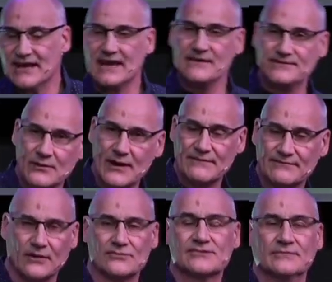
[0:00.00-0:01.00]
if you have
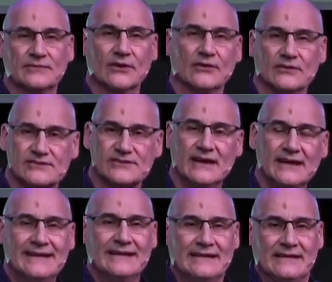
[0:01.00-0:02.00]
got some goals,
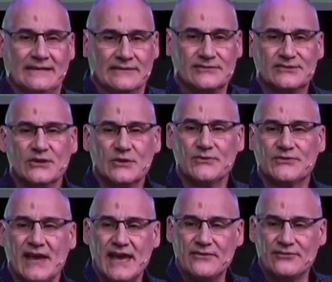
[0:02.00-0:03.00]
do
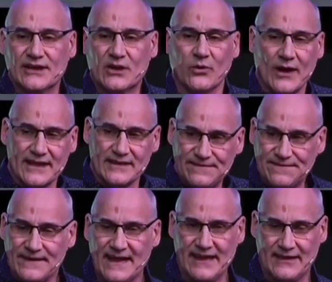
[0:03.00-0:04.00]
they require
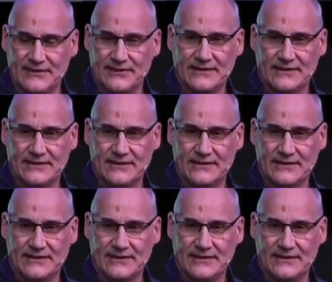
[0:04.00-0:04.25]
faith?